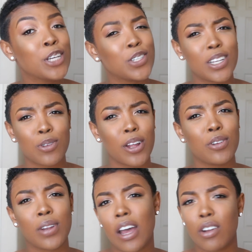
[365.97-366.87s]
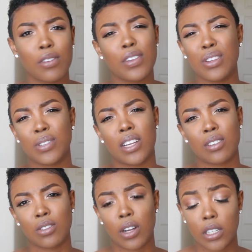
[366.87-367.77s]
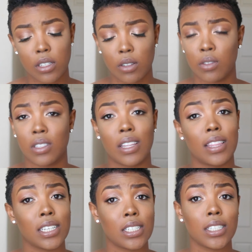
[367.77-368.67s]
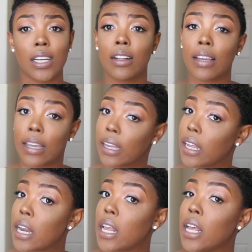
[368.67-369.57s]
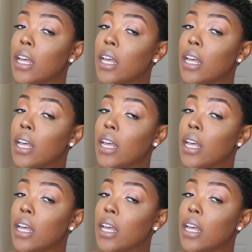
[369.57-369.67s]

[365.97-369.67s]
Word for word: So that's why I do now. I don't even use edge I just use this gel and